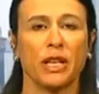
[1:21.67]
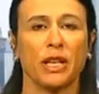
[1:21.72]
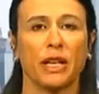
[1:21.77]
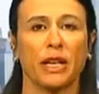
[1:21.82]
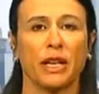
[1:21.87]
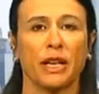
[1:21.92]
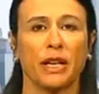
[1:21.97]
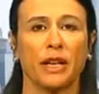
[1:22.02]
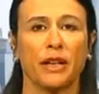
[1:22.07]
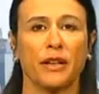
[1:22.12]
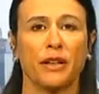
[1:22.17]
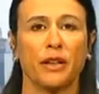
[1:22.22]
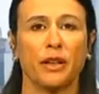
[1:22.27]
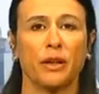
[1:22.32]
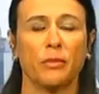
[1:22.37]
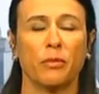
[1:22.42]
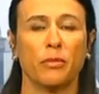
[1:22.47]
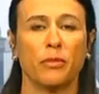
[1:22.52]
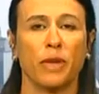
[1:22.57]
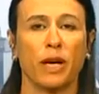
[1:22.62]
And
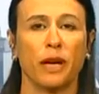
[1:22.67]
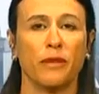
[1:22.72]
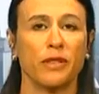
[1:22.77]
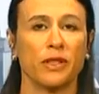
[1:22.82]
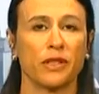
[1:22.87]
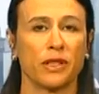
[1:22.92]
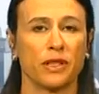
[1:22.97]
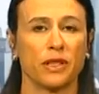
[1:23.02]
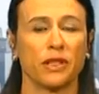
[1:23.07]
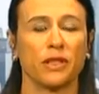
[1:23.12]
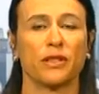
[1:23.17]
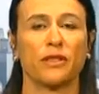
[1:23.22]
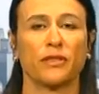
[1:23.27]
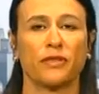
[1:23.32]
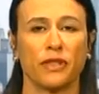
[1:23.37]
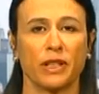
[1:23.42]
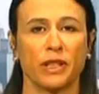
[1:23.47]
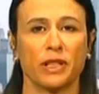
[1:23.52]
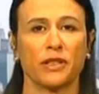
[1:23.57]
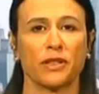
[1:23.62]
um, obviously, the
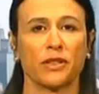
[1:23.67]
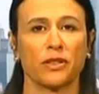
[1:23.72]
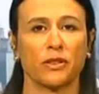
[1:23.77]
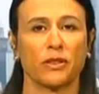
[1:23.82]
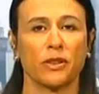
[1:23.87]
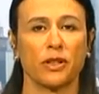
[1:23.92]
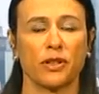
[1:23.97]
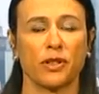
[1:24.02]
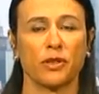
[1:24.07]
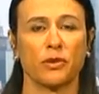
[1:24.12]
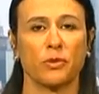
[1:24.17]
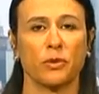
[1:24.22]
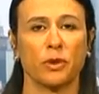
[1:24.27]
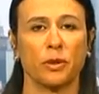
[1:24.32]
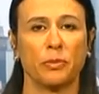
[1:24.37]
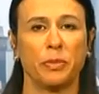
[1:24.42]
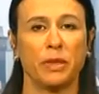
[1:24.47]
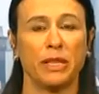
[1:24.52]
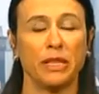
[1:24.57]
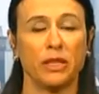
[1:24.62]
defendants are going to
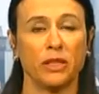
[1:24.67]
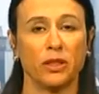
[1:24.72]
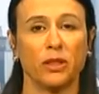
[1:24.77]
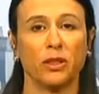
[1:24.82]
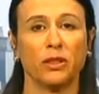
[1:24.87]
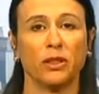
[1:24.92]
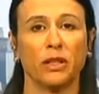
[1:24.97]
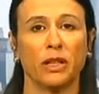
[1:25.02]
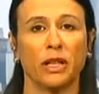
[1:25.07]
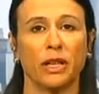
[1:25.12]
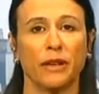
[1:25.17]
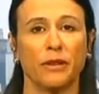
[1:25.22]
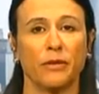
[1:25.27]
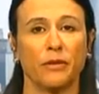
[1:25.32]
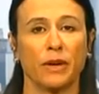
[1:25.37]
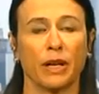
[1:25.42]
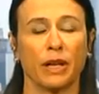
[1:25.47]
appeal, I,